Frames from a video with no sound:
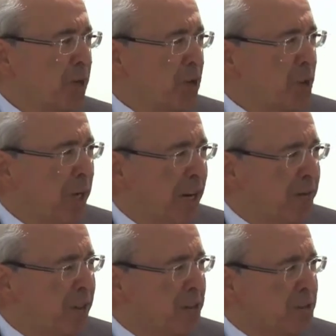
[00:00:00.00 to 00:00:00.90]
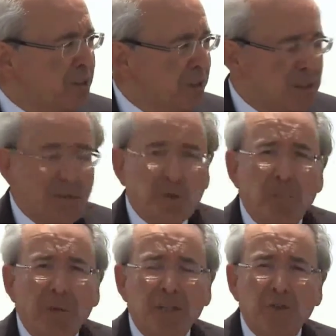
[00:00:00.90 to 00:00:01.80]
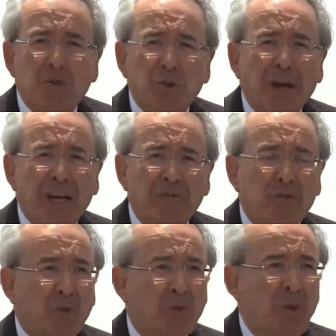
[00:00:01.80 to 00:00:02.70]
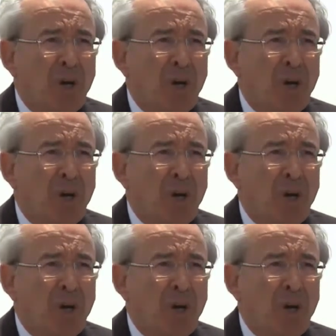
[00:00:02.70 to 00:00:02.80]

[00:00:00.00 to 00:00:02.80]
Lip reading: You have this tremendous drive to